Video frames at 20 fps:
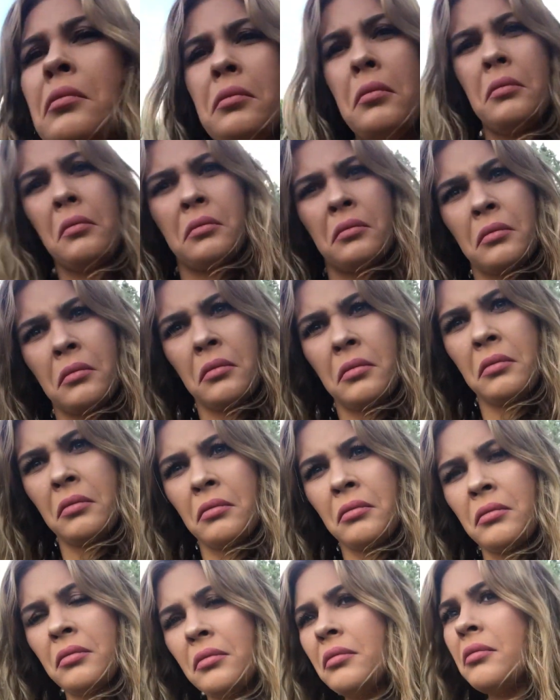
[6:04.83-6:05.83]
weird thing.
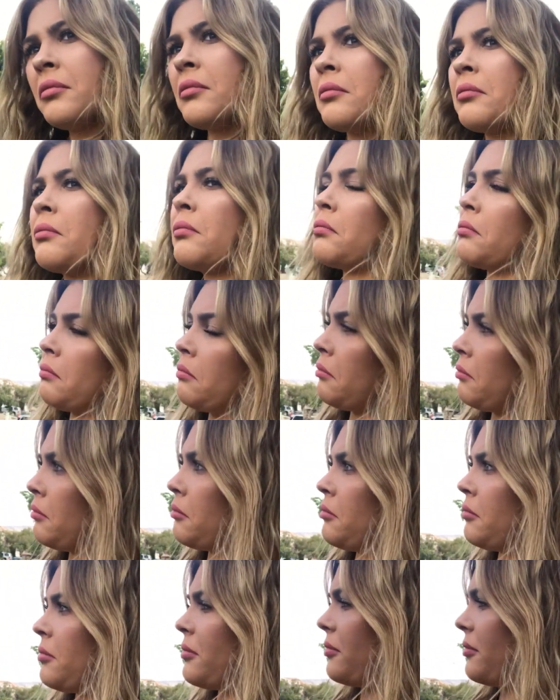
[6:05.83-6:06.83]
Huh?
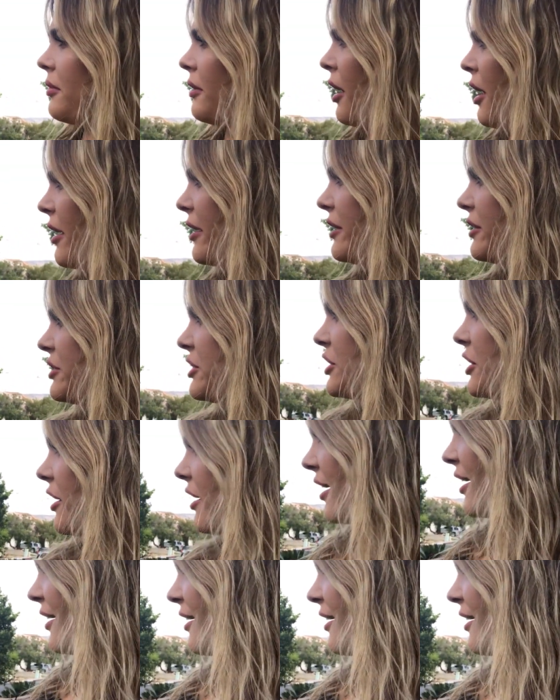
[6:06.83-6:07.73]
I'm Are not you going sure? on,